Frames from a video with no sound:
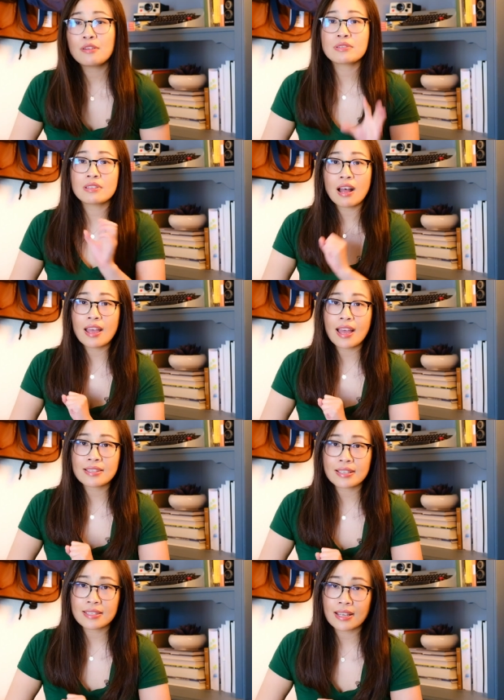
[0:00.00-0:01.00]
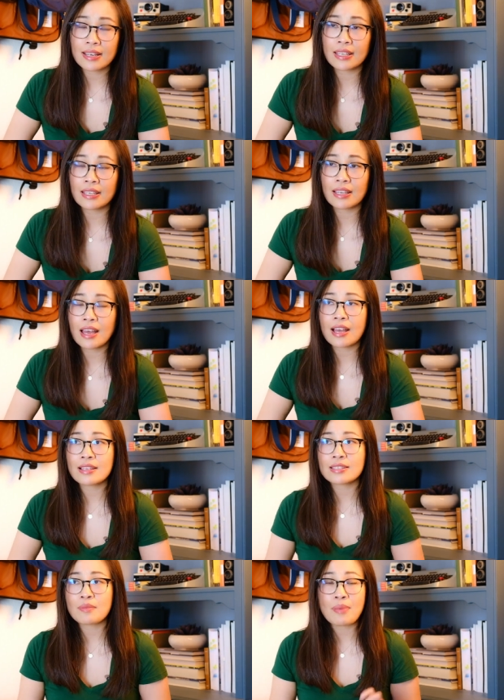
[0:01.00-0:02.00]
It was not as exciting
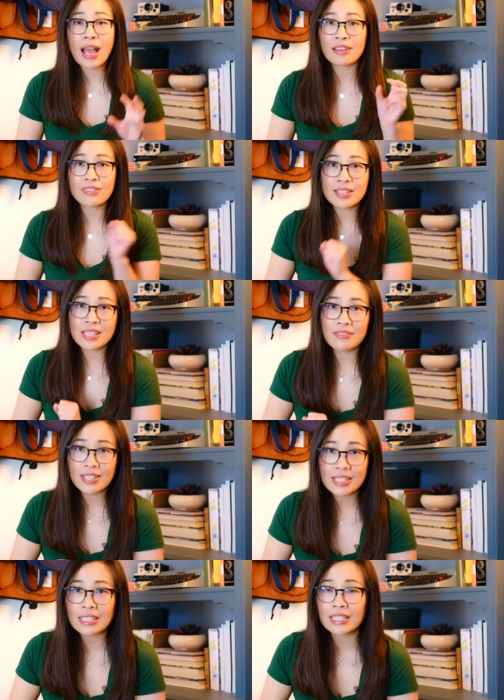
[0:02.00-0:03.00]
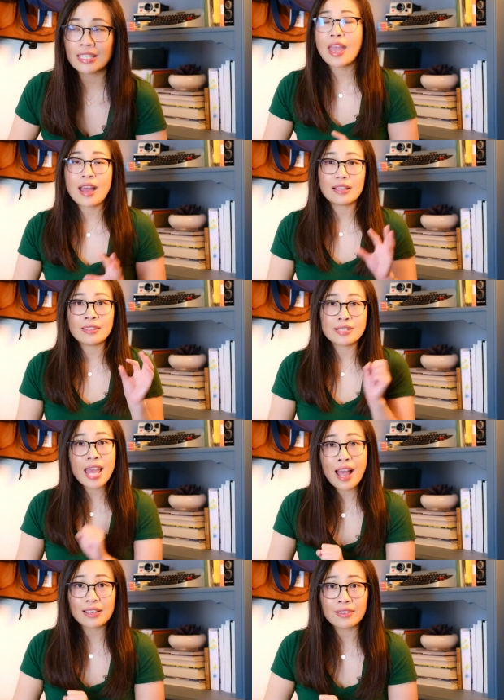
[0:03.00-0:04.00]
as the back of the DVD and the
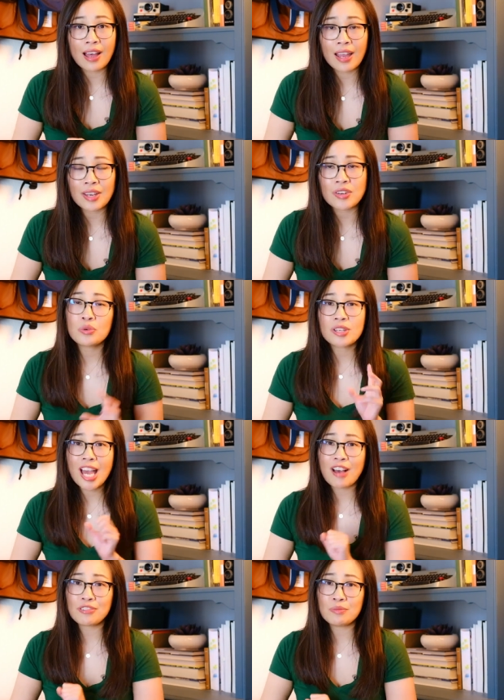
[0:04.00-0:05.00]
tagline would have you